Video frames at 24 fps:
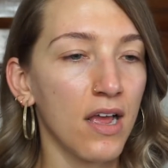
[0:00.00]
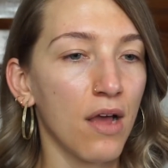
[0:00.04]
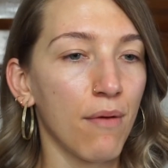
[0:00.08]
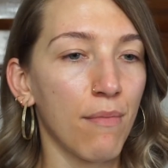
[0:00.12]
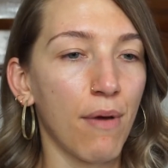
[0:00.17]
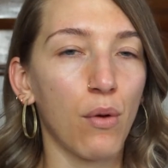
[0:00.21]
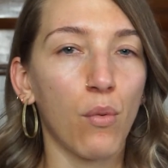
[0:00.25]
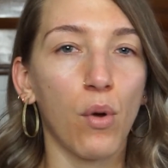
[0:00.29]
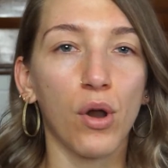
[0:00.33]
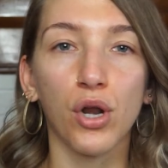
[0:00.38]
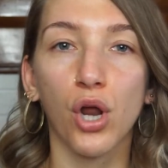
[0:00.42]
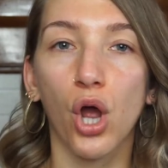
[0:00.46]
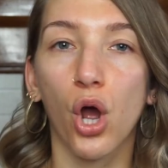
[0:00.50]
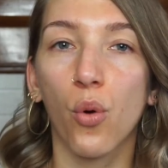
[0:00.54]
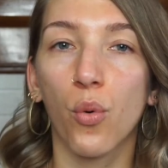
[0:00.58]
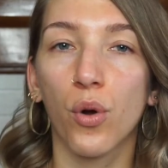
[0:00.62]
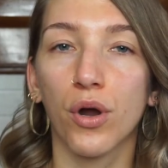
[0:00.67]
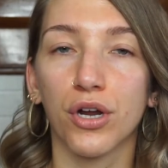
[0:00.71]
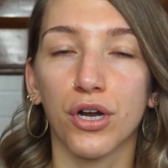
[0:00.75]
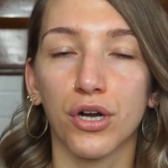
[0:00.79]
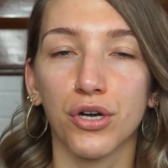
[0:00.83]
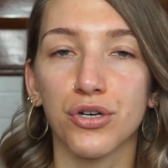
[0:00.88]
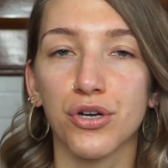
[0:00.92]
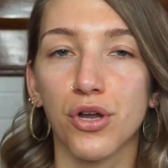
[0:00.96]
My one
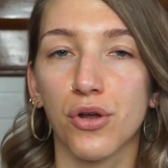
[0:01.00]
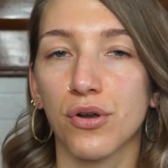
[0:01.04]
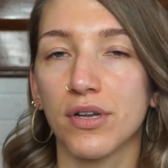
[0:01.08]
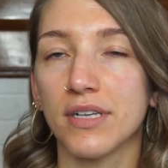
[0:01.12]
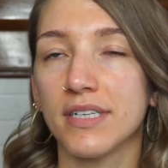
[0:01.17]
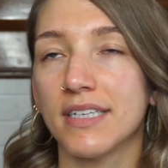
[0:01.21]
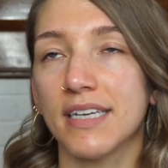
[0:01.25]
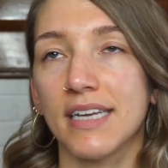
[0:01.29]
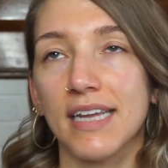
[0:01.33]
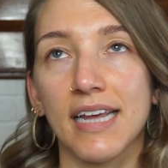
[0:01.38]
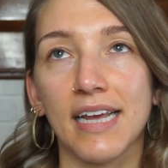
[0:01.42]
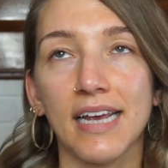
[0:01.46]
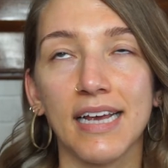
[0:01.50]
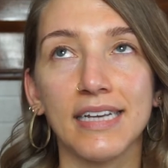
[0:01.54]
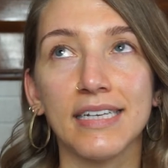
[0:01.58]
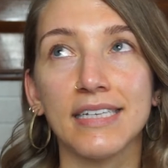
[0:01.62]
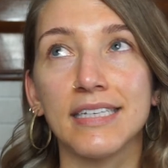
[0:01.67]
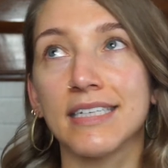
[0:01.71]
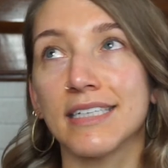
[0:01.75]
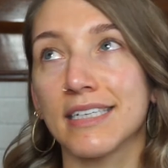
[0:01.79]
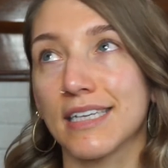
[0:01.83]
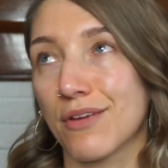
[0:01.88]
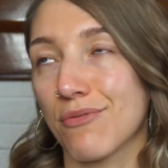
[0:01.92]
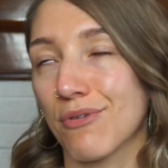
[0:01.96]
coworker noticed
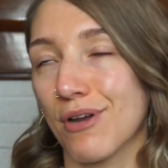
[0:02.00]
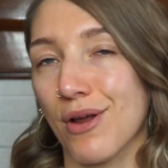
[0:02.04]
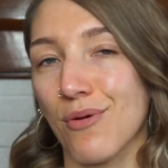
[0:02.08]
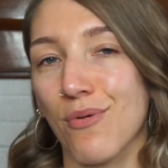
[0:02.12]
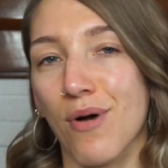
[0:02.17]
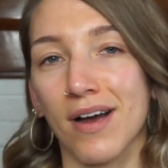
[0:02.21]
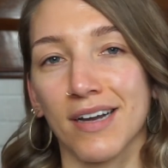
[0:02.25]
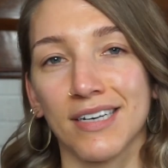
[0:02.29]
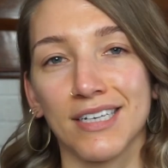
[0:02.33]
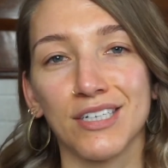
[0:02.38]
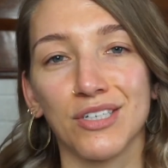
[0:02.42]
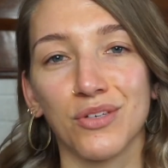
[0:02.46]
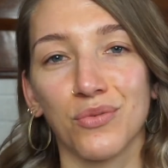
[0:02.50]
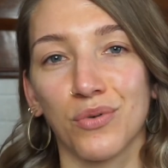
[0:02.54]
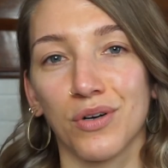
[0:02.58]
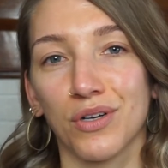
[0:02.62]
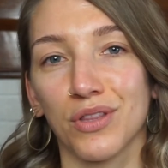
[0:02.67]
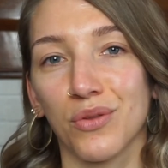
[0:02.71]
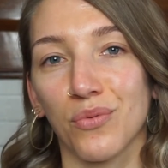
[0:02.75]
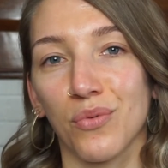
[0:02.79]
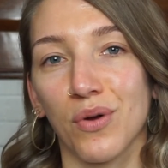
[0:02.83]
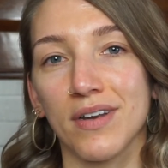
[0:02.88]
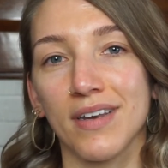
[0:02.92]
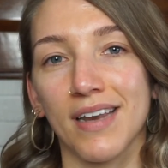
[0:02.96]
instantly when I walked into
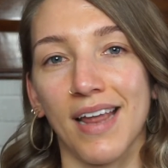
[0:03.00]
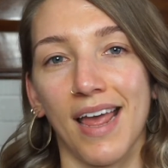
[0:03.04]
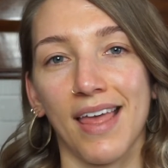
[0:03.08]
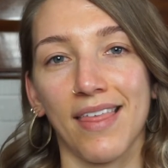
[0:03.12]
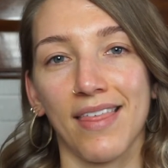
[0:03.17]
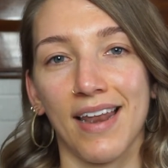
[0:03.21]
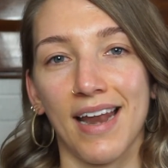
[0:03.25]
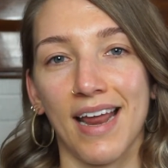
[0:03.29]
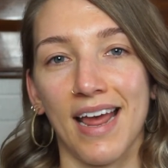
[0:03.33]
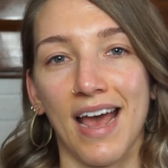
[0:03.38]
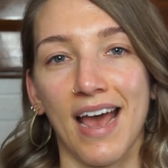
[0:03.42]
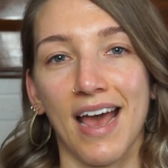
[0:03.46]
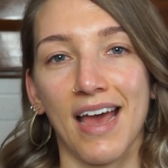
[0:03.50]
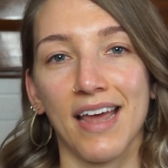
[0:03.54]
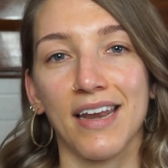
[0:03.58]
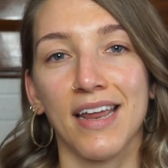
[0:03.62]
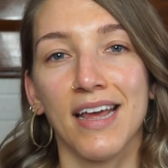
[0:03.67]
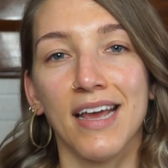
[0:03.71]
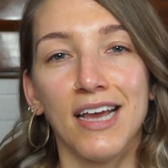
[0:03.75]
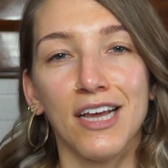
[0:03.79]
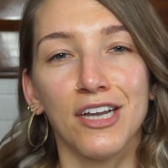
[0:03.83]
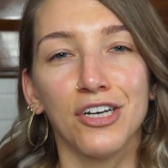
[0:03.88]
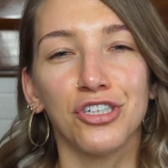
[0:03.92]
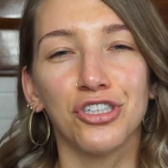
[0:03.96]
work the one day that I had
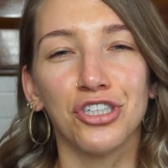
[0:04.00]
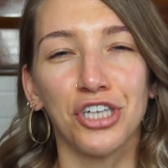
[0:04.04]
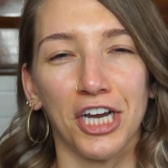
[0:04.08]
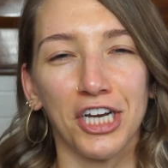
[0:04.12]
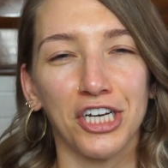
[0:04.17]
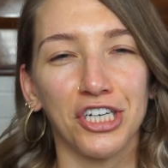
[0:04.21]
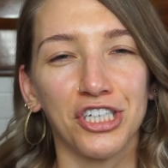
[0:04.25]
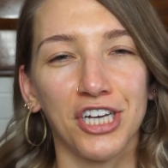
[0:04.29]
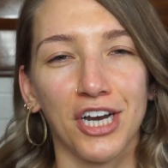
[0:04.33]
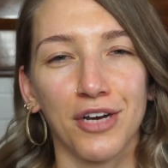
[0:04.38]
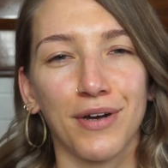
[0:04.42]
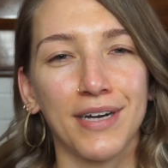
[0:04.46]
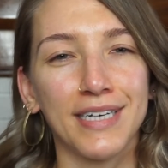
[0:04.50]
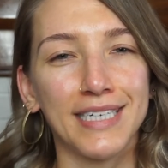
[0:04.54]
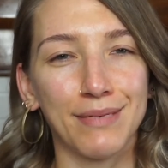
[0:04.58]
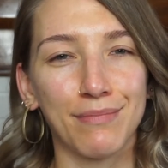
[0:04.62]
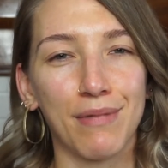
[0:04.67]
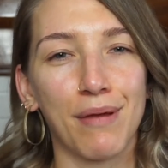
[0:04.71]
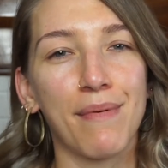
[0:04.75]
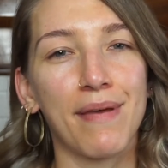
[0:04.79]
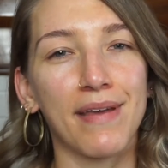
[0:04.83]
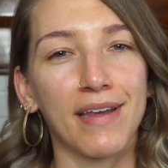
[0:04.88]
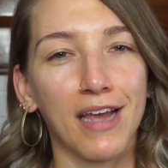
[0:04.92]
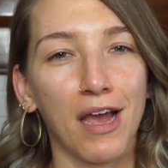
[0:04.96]
changed how I did
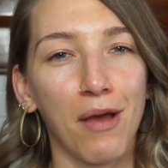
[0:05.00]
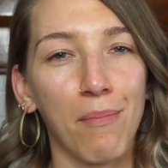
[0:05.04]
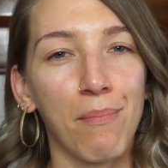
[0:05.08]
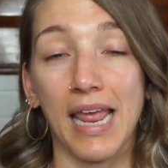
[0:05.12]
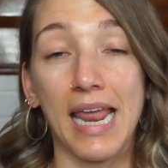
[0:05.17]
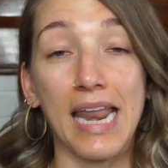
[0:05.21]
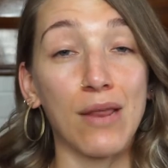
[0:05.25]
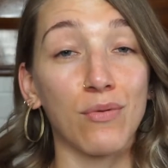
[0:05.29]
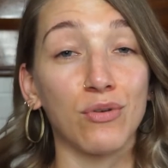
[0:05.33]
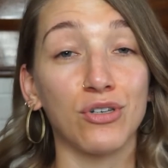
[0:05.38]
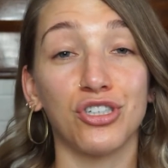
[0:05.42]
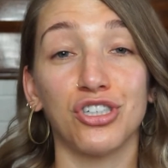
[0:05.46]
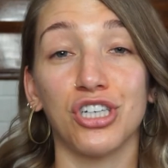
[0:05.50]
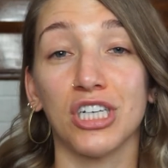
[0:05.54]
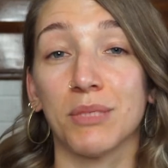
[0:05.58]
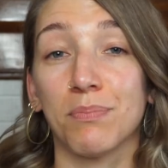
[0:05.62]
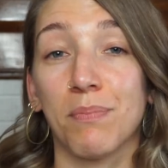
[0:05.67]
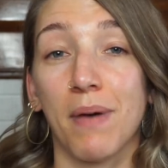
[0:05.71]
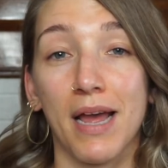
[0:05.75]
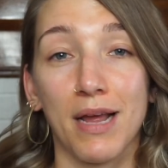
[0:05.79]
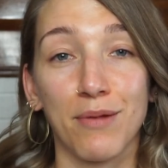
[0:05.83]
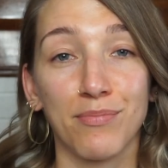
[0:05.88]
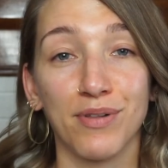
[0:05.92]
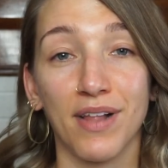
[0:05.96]
my makeup, and it was just
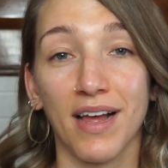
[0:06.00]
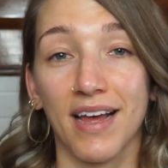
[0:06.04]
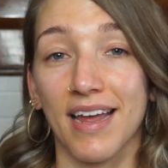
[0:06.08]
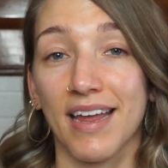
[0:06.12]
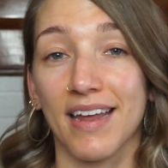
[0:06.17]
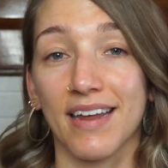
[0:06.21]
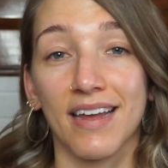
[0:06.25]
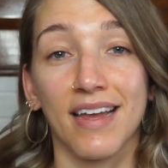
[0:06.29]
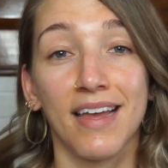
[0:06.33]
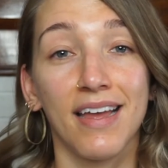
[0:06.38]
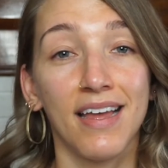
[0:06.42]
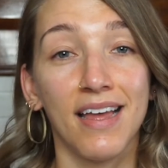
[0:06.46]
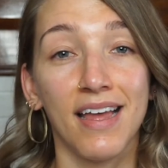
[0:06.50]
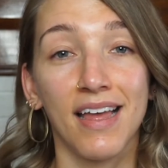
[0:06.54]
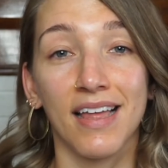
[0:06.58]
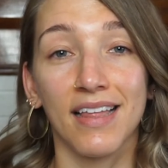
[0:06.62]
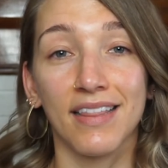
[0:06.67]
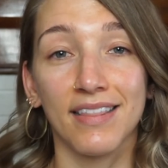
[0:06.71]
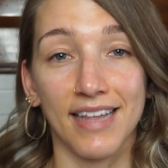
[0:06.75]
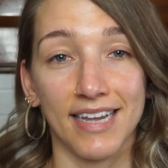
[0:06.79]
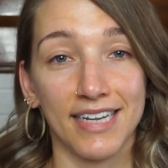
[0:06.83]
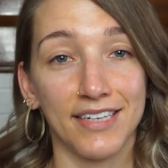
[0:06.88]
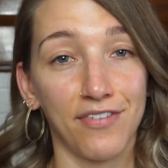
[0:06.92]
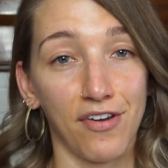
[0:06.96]
by applying
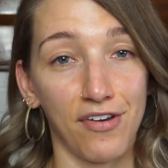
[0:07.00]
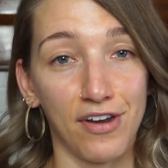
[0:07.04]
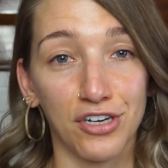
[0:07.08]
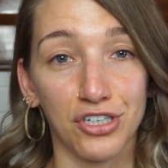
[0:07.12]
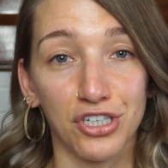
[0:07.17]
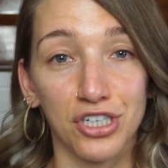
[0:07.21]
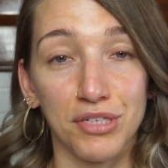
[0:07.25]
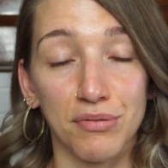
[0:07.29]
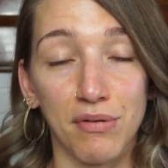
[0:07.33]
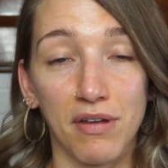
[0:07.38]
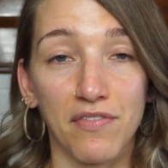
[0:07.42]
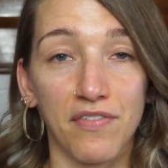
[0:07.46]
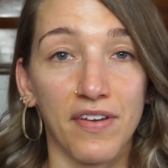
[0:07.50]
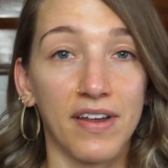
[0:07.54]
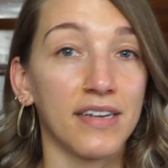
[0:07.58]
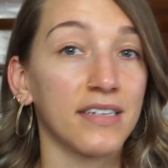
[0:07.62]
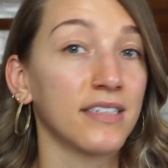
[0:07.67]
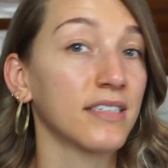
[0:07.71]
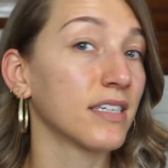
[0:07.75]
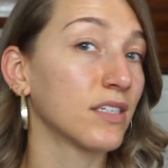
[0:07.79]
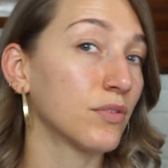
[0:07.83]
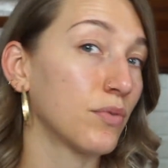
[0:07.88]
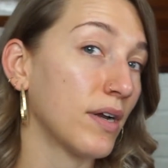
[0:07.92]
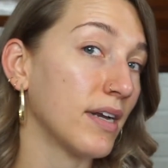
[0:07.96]
less foundation to my face,
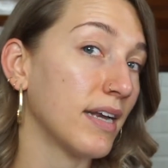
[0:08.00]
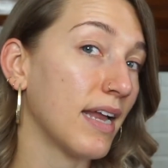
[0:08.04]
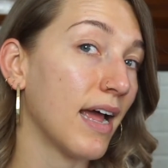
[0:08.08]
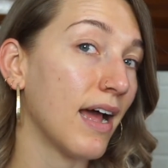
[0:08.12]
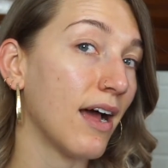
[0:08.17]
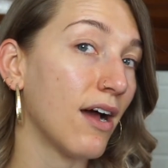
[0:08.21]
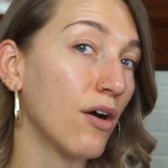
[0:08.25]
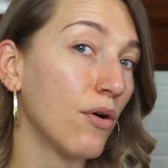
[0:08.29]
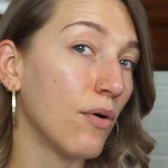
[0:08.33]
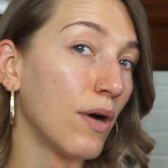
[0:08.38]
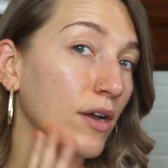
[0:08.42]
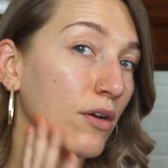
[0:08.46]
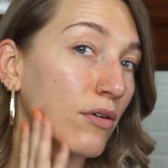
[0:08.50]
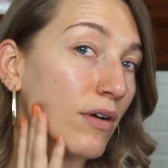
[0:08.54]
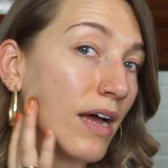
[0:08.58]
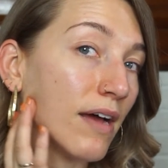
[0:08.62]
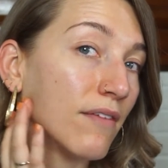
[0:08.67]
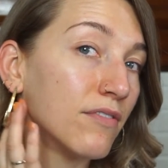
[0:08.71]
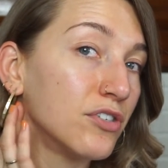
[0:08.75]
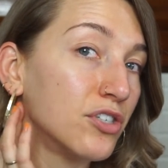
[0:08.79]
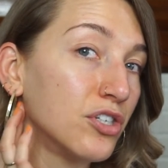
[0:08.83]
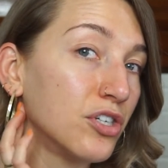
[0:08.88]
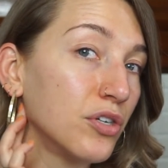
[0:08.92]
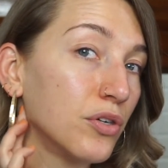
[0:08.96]
because right now I don't
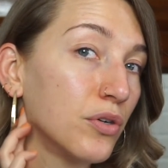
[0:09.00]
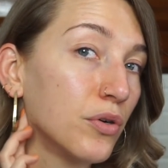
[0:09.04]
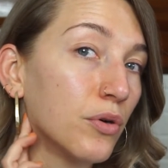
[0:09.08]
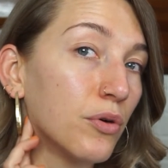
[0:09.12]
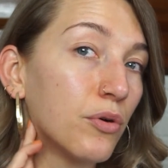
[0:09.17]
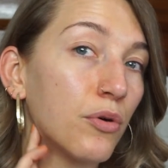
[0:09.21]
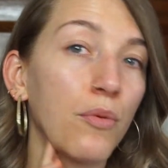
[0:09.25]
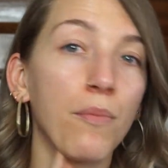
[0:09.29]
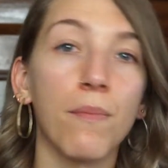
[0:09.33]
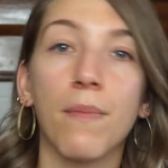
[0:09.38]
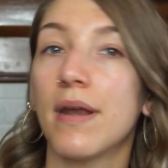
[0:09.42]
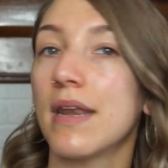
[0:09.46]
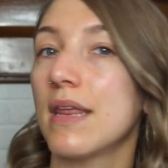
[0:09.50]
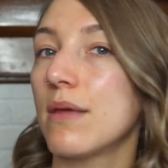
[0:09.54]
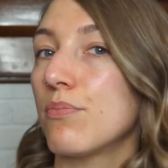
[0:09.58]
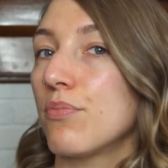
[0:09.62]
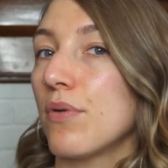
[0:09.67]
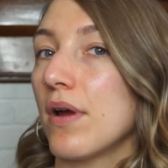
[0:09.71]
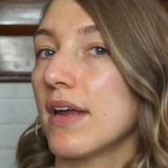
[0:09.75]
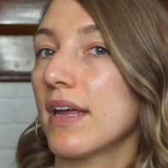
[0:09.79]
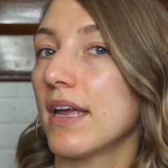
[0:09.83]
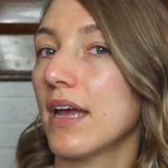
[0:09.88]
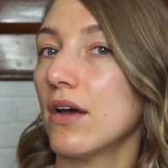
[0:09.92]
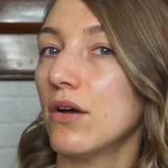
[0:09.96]
have too many
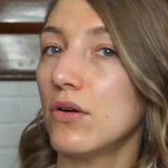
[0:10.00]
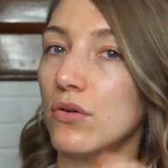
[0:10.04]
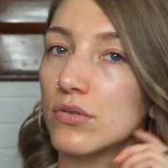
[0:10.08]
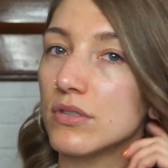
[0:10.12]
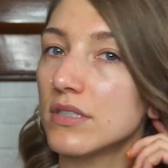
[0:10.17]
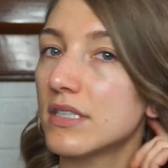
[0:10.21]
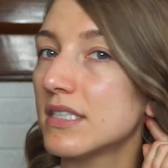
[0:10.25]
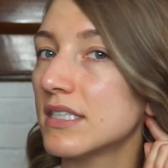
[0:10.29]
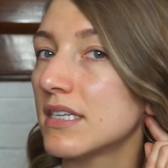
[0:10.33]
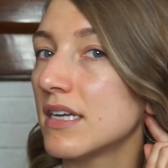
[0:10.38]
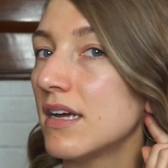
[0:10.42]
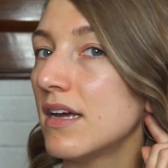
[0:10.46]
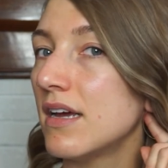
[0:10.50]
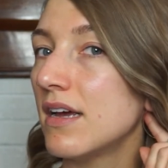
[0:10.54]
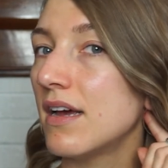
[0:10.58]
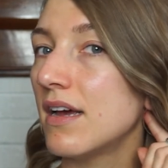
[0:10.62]
breakouts,